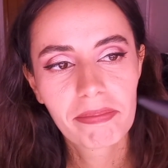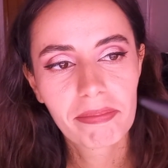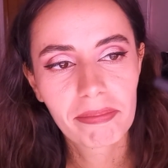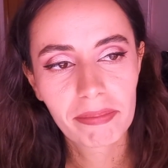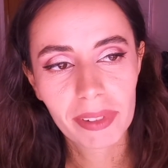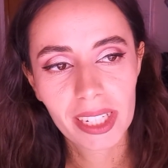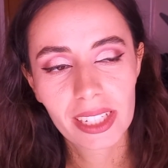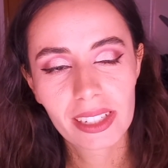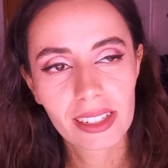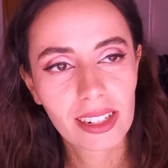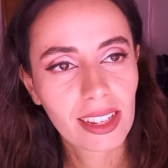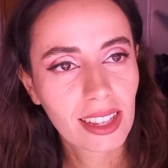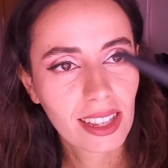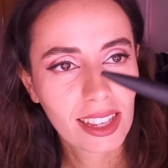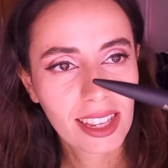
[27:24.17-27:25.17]
I mean,
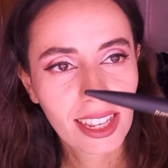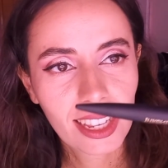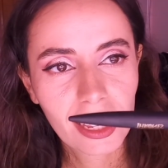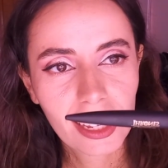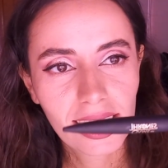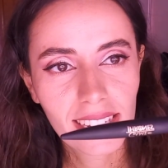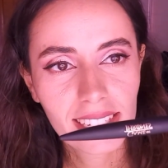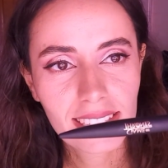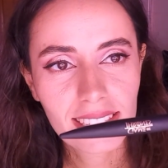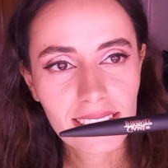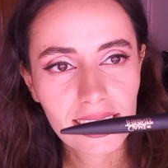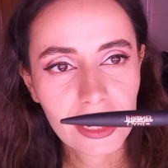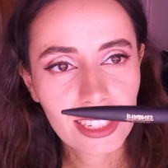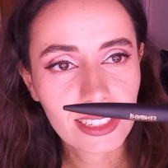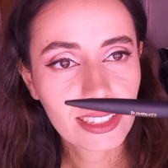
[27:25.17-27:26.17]
it's
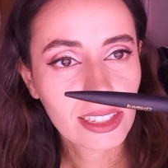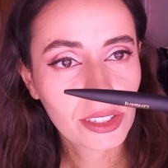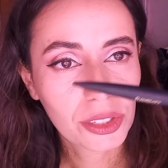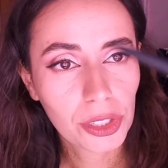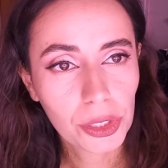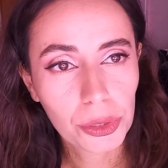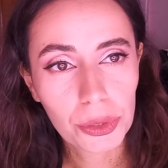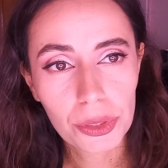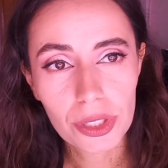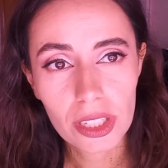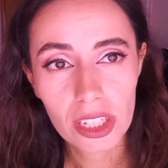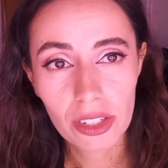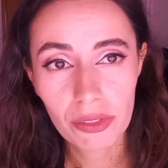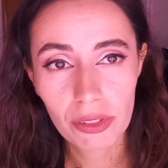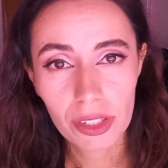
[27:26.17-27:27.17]
easy to use
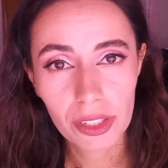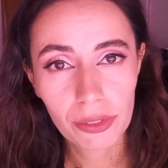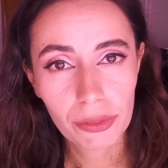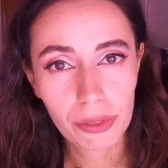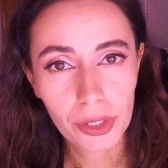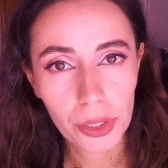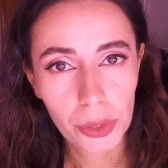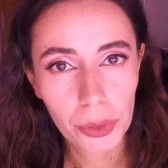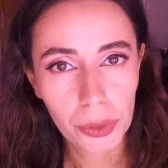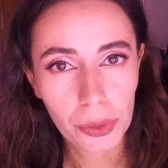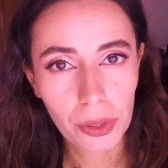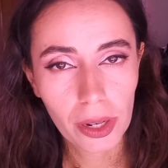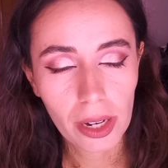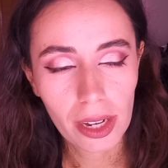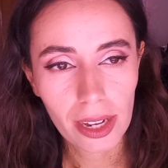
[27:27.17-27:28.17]
even if you
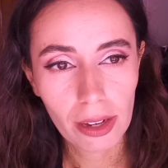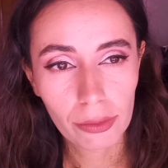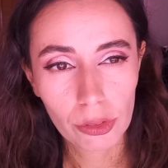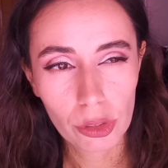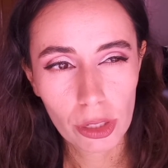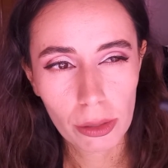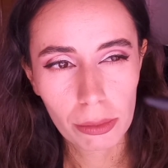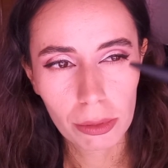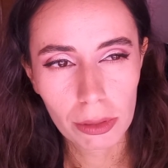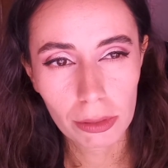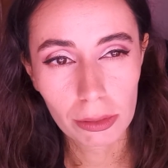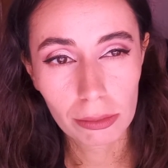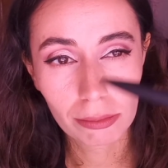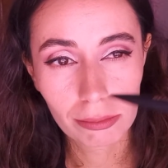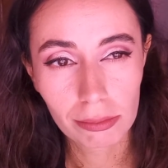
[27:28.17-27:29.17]
have trouble
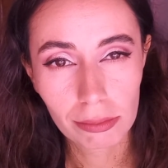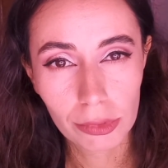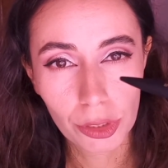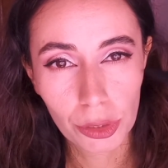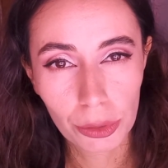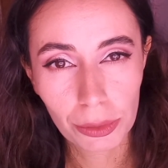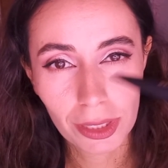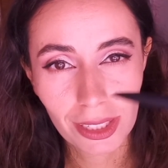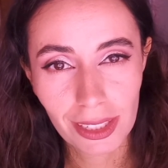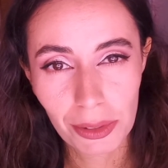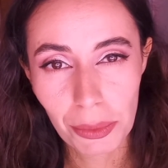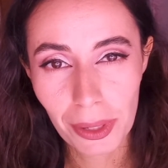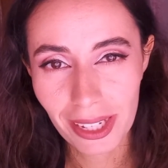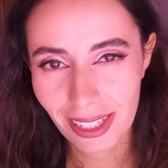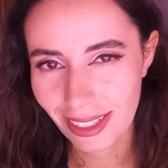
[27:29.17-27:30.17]
doing a
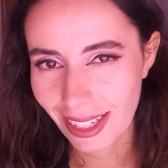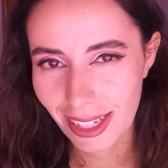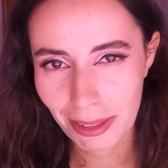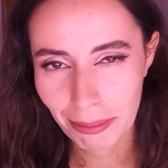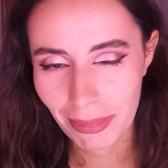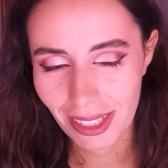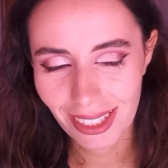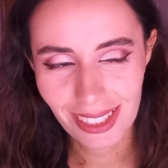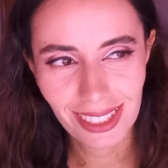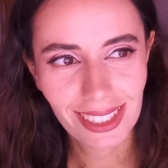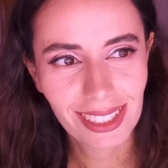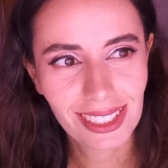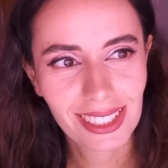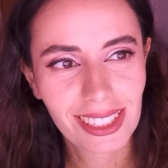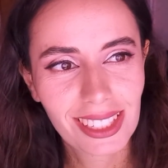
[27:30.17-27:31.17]
wing like me.
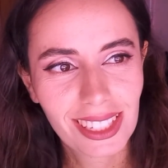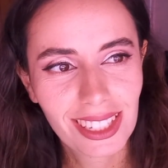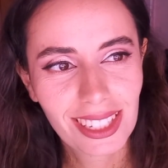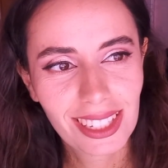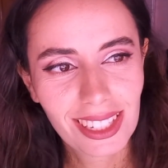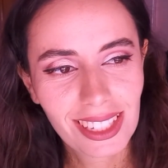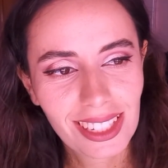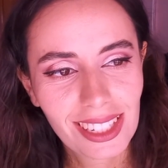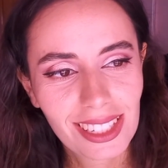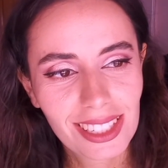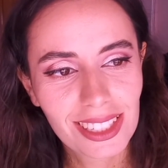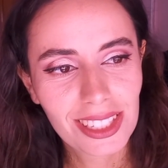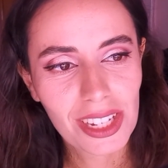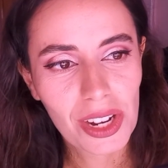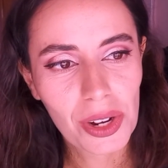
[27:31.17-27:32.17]

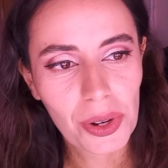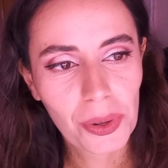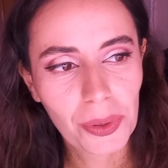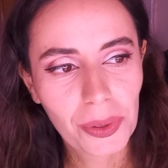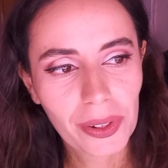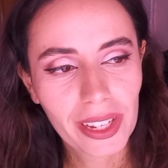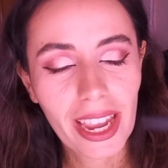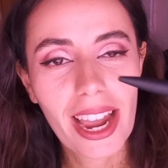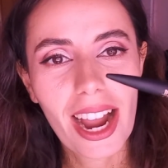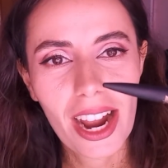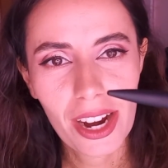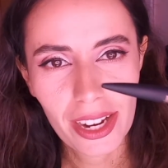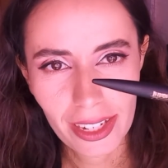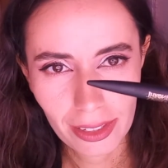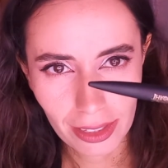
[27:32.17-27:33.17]
So yeah,
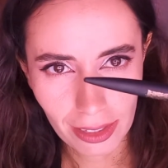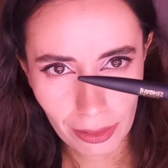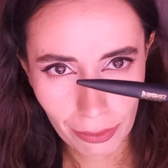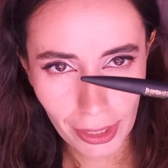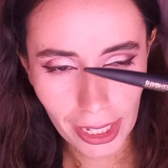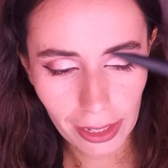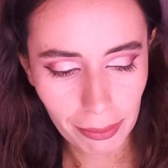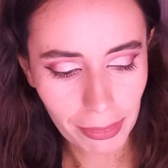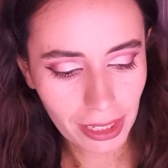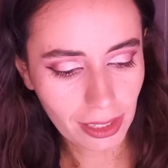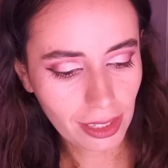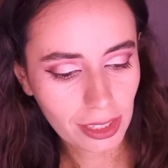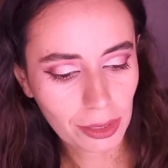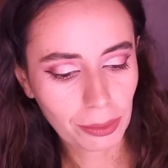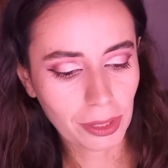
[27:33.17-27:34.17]
I recommend
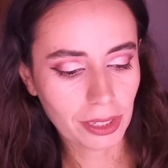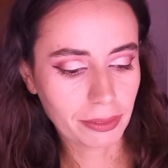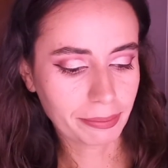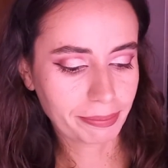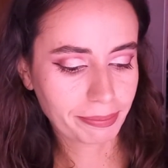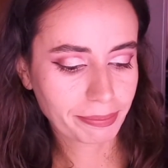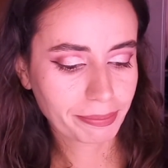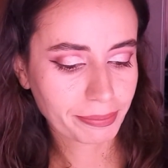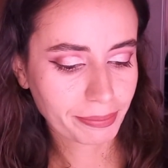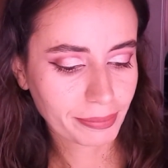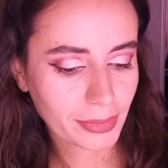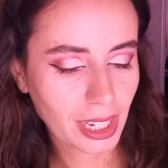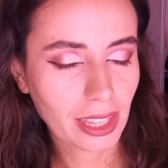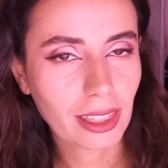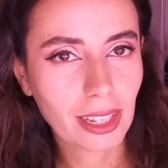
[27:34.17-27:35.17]
this one.
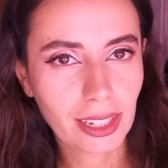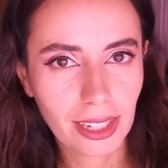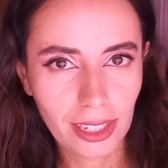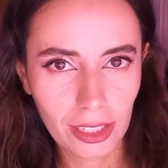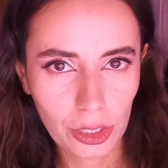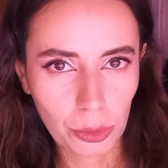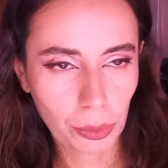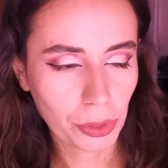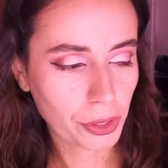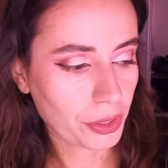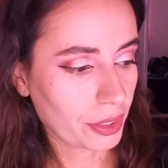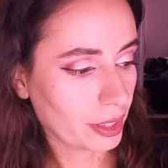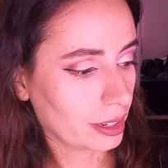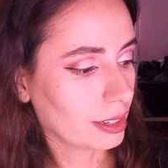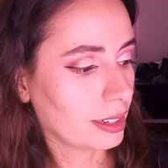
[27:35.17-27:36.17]
I think it is worth
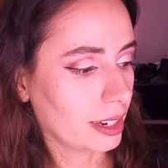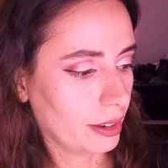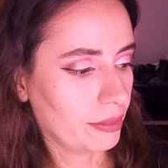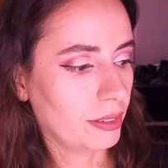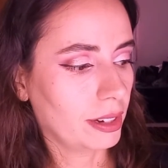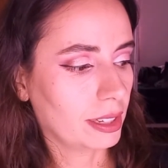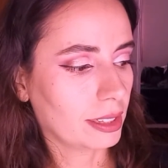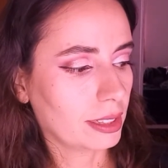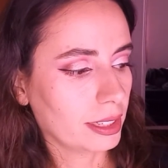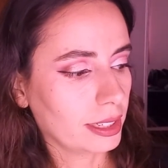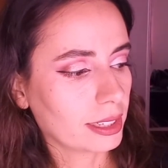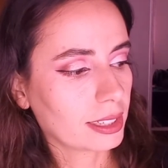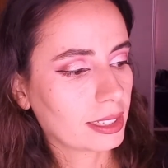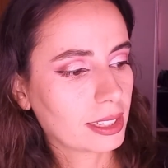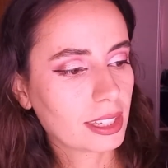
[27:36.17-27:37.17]
it, definitely.
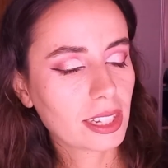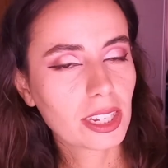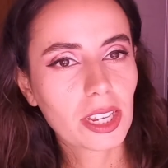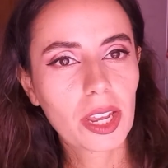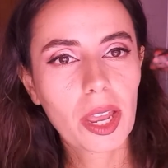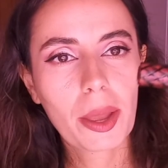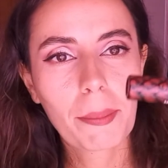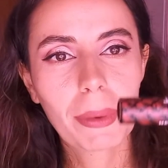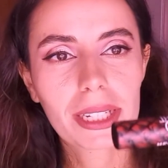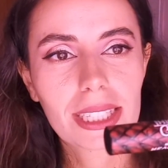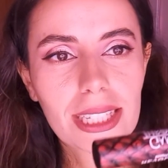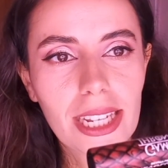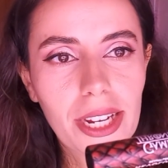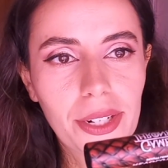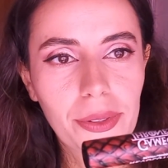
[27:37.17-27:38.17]

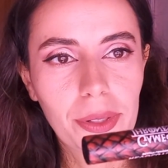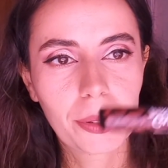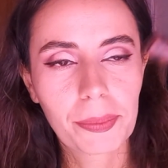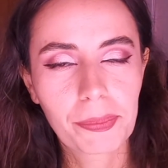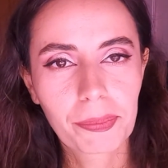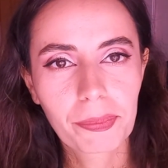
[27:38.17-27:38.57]
Mascara,